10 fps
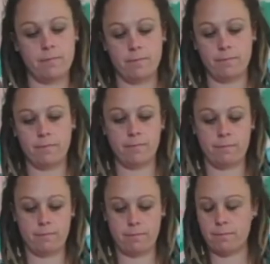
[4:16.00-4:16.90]

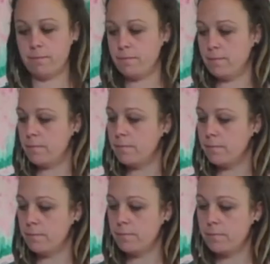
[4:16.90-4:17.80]

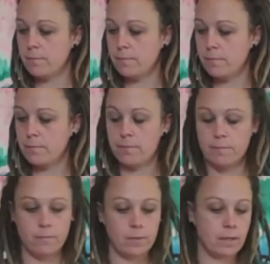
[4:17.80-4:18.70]

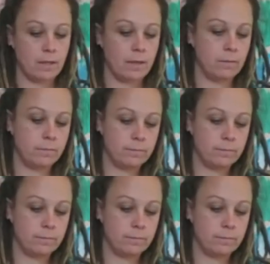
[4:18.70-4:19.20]
No one is speaking in this clip.